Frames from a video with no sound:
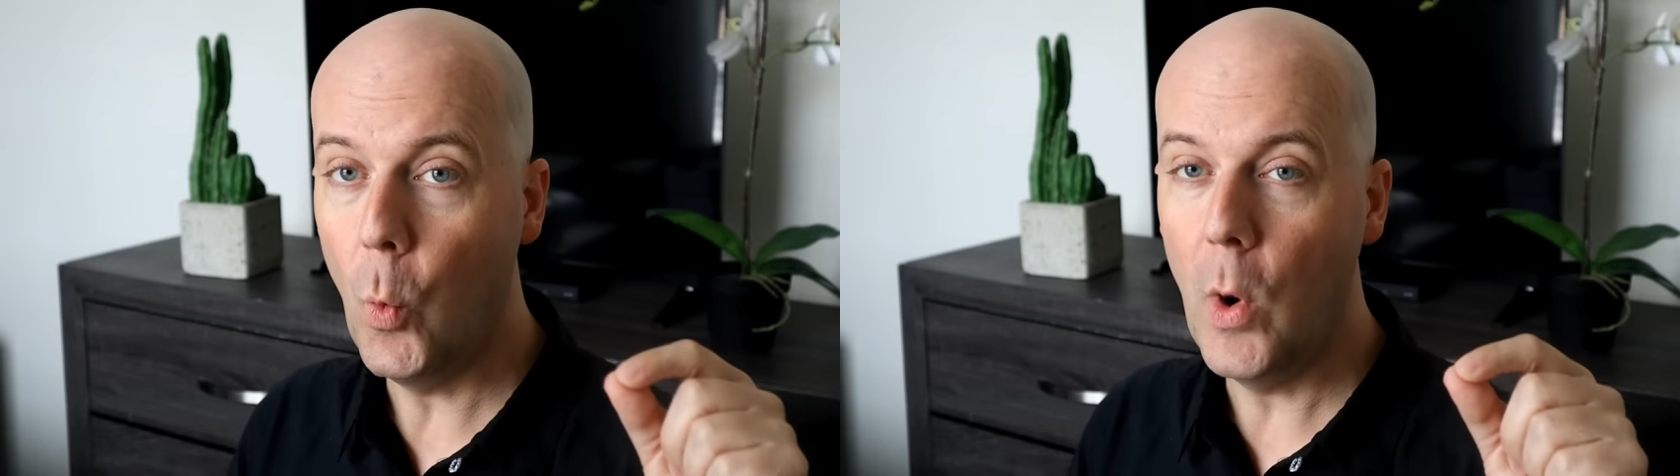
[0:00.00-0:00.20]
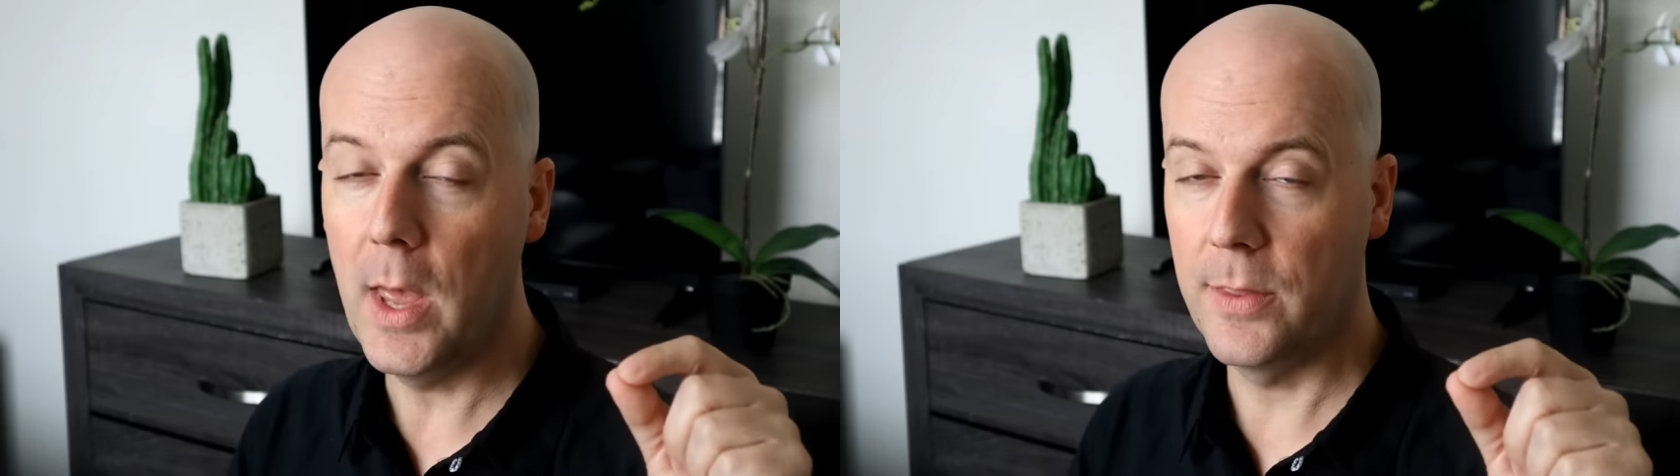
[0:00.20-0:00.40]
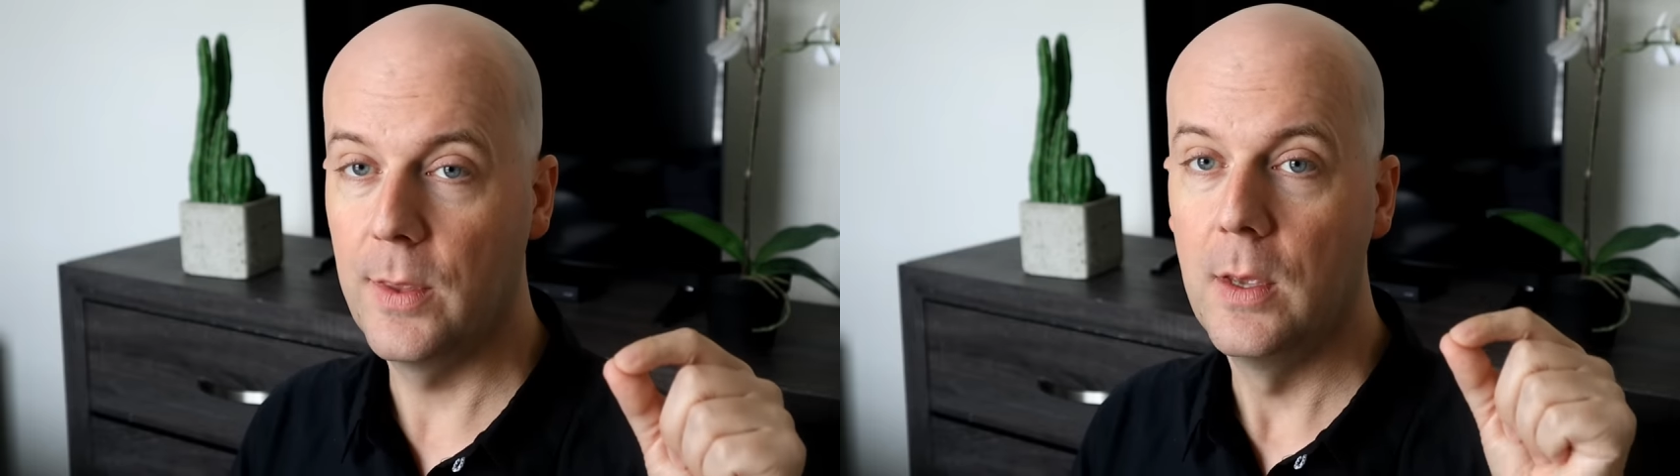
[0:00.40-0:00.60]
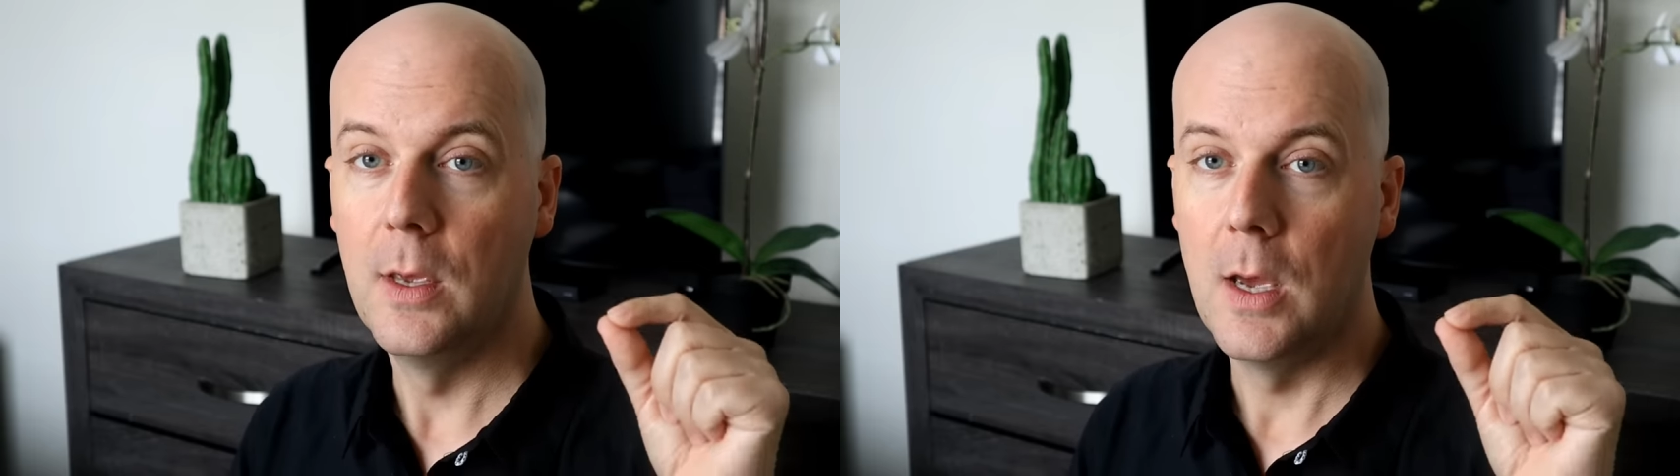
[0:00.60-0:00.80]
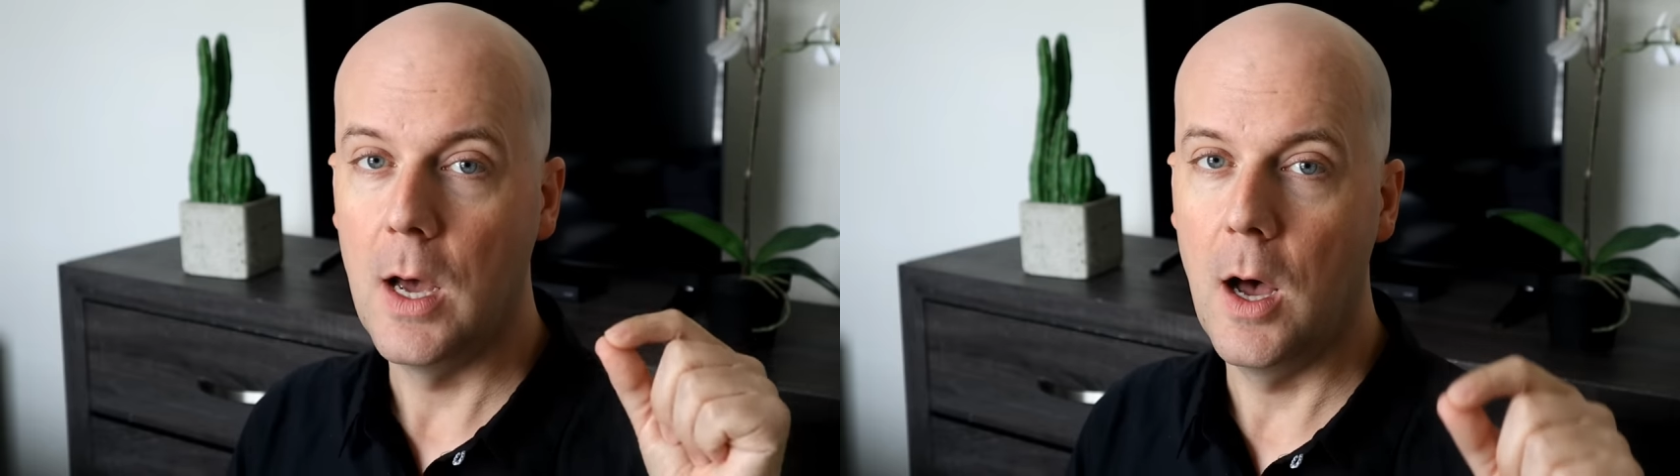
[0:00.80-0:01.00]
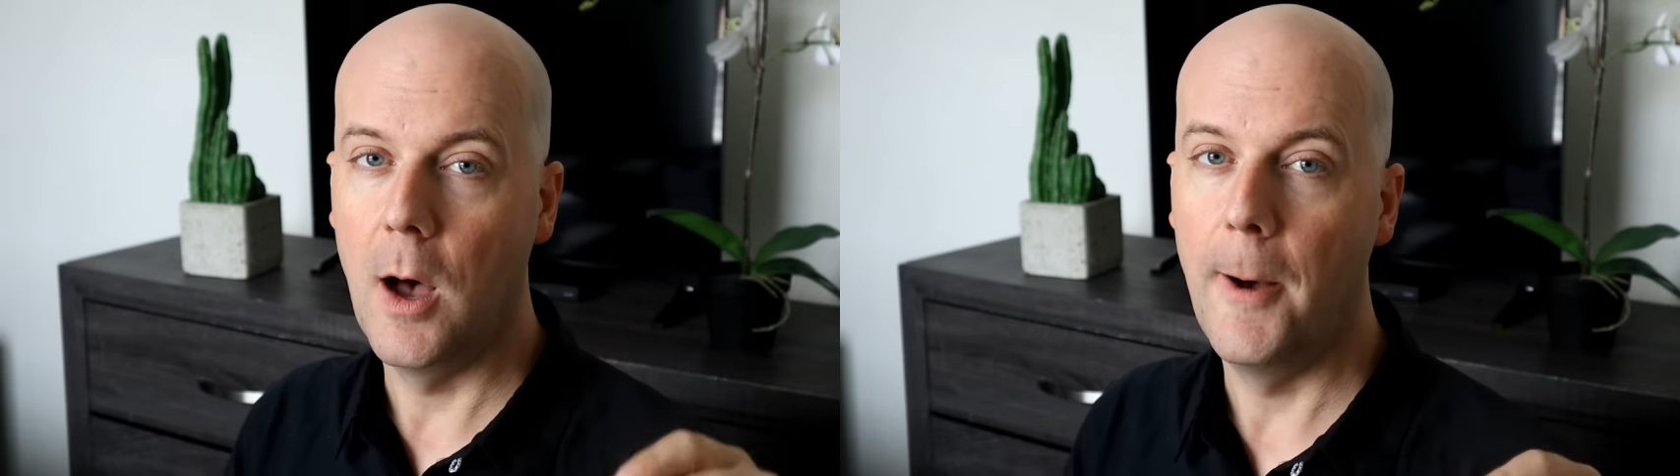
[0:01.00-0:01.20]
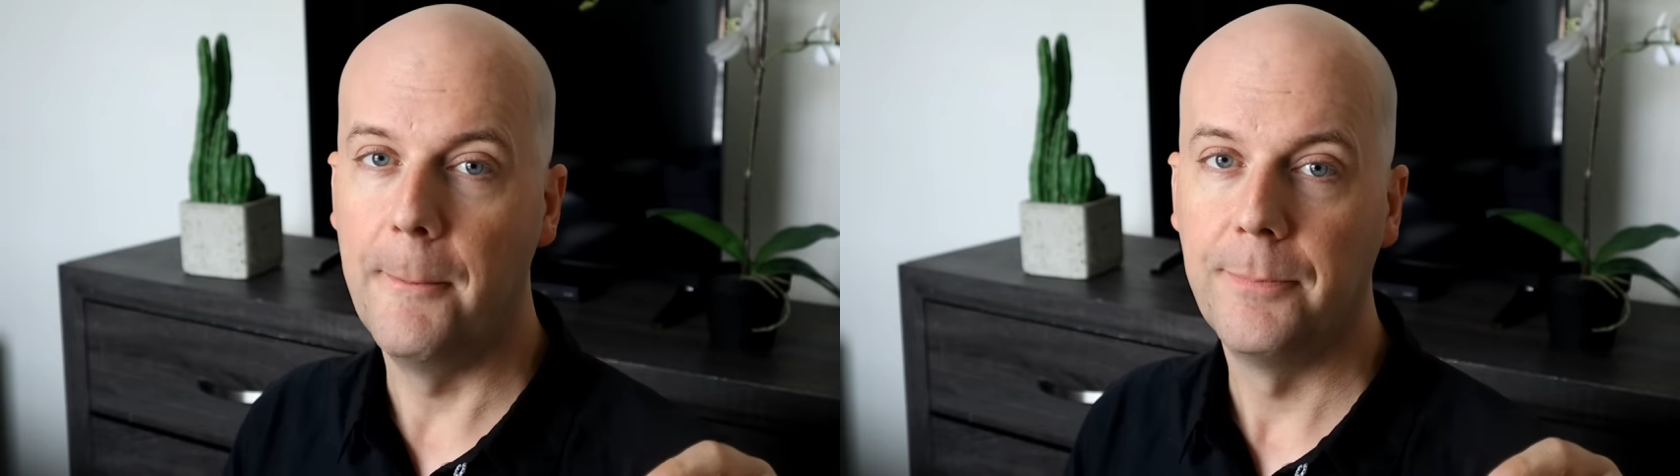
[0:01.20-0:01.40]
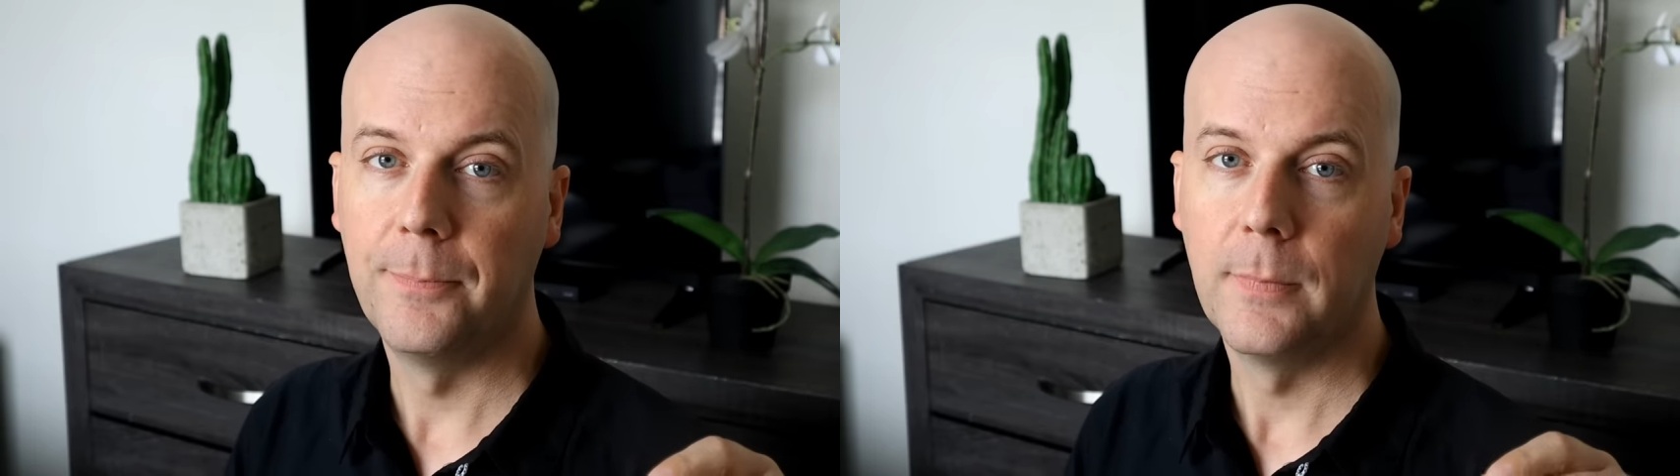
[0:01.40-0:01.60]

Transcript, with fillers: with, um,